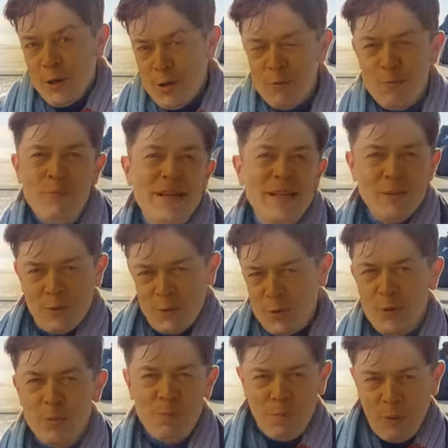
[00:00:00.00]
you've been
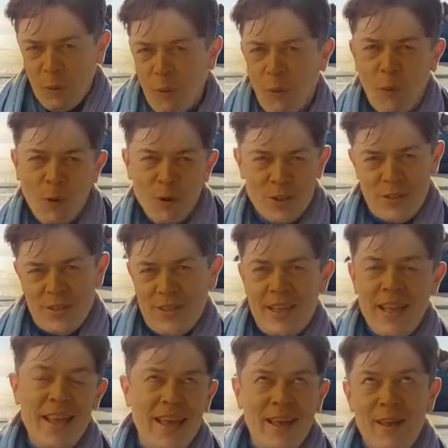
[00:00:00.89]
to
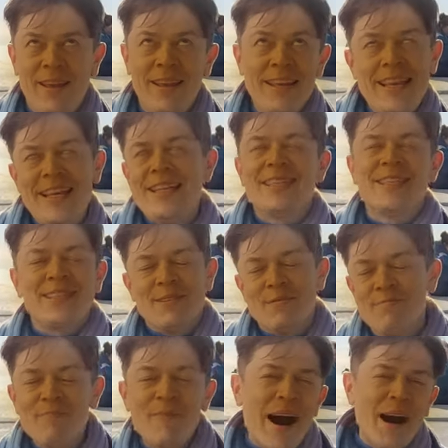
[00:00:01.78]
Easter
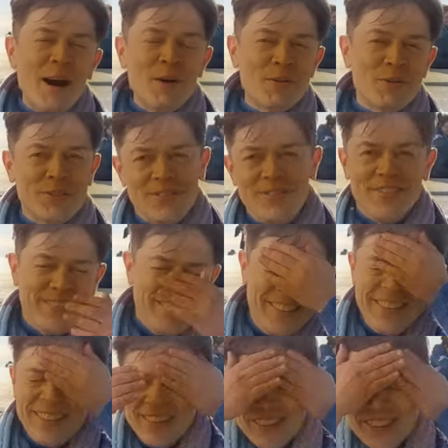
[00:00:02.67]

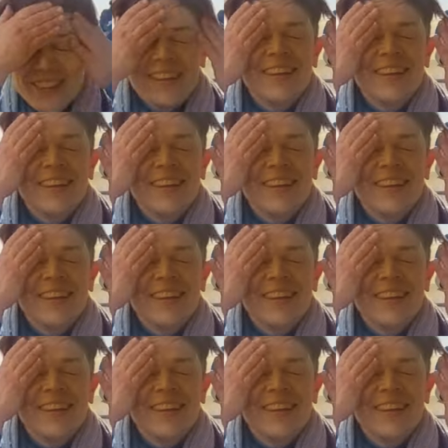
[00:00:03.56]
Mountain.